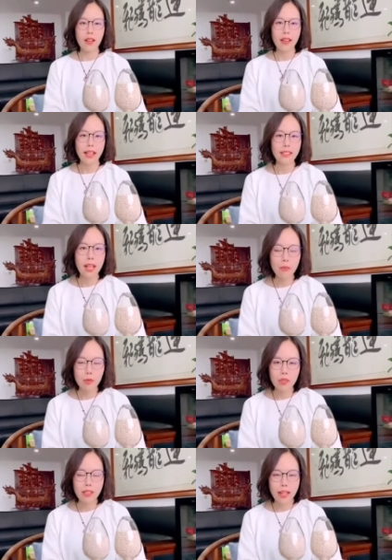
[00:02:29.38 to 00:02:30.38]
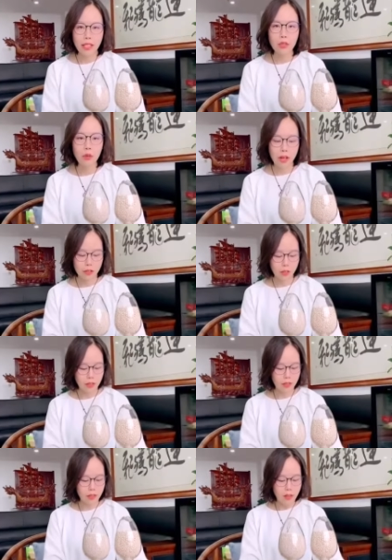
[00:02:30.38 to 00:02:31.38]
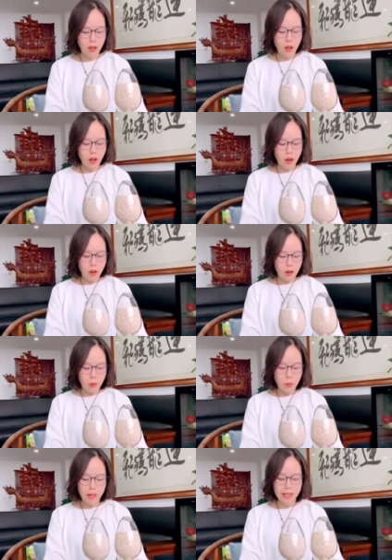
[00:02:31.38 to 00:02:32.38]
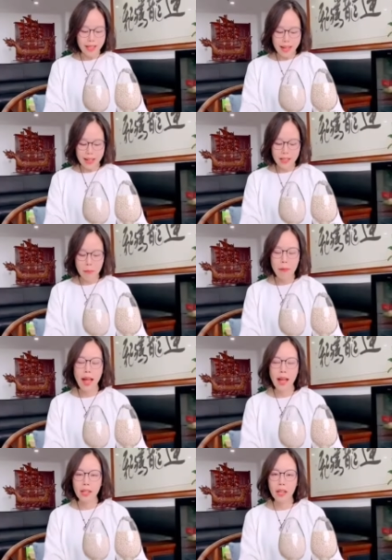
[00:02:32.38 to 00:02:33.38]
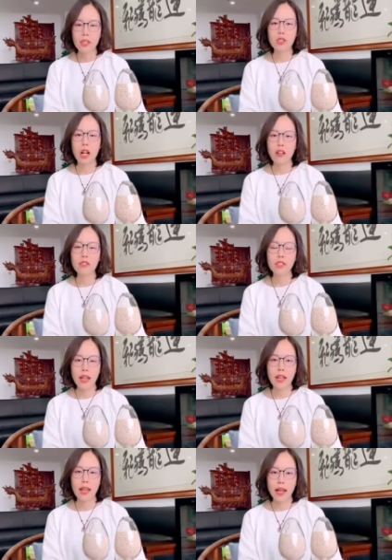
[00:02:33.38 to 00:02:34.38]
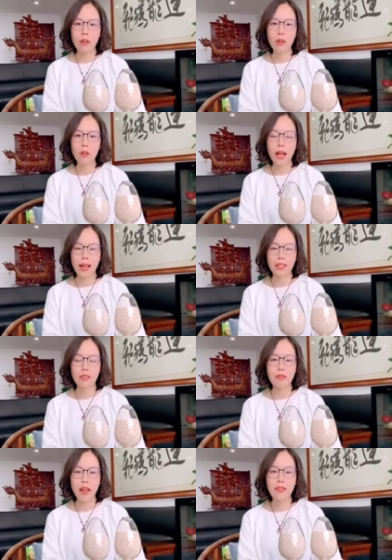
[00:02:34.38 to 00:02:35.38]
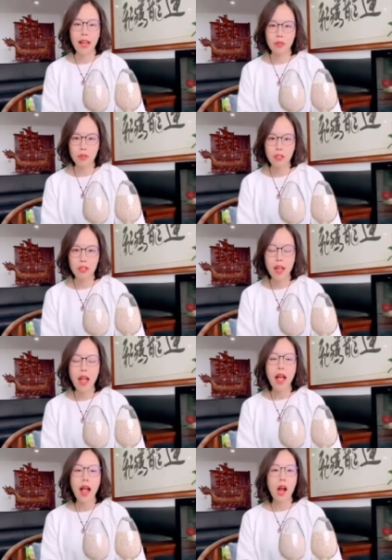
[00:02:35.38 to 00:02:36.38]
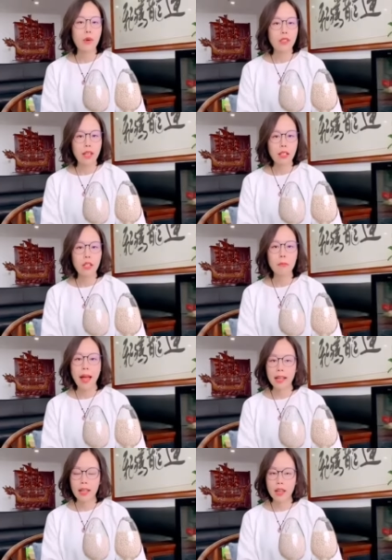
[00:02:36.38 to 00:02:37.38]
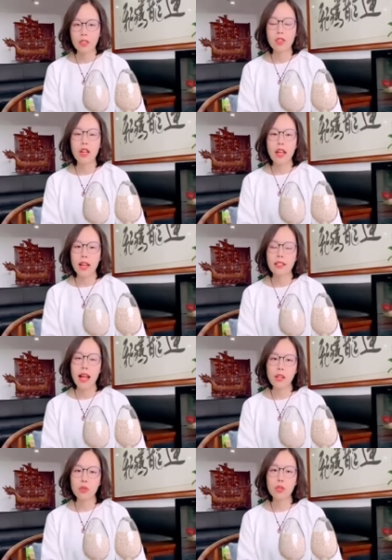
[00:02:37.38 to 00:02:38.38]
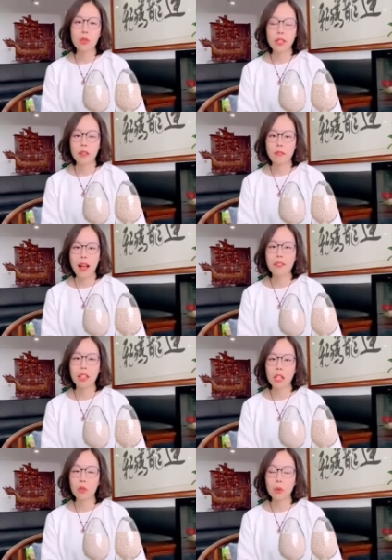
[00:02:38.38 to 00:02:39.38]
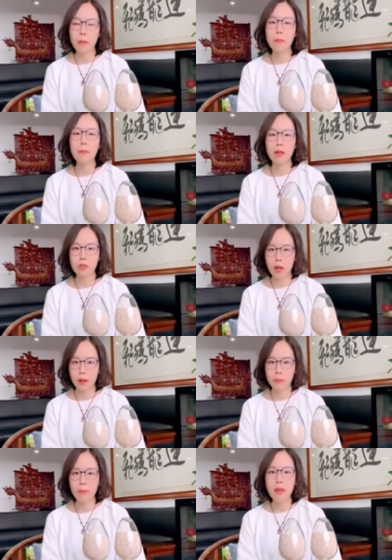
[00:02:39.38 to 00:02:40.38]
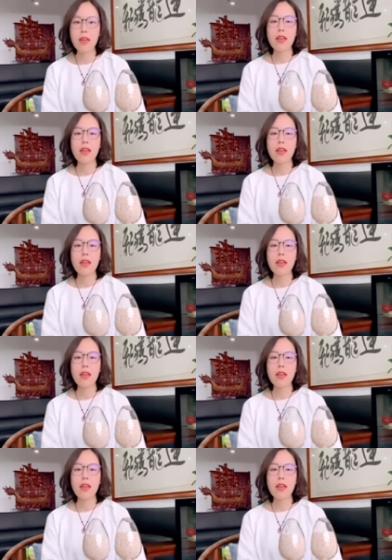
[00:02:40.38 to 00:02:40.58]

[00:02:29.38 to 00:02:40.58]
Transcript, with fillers: Let's come to the next question. What is a package of JLOX 500? Our standard package is 125 kg per drum,